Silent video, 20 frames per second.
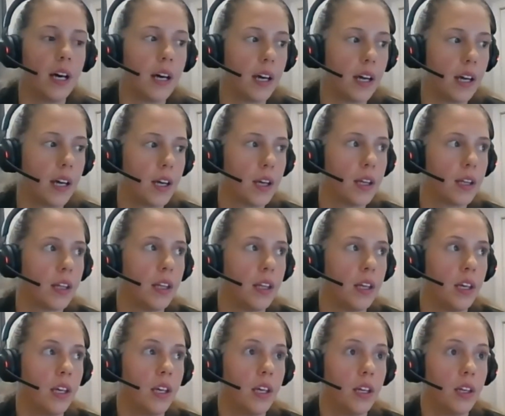Uh,
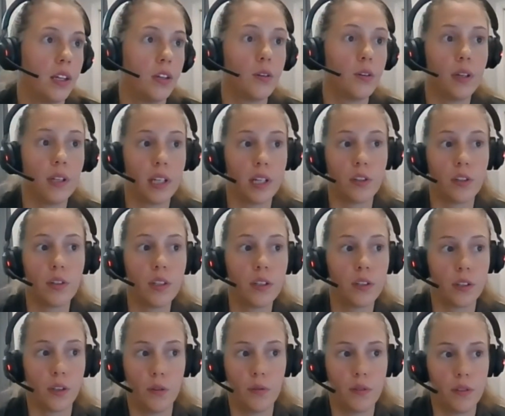you can actually
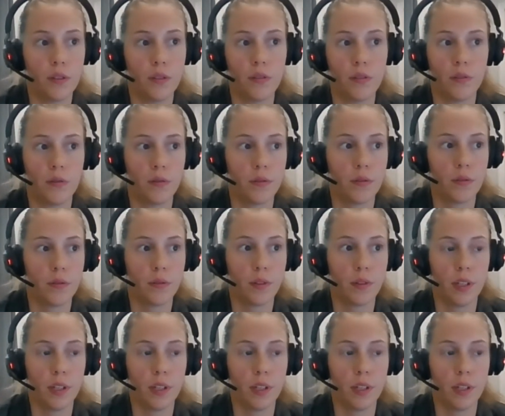go to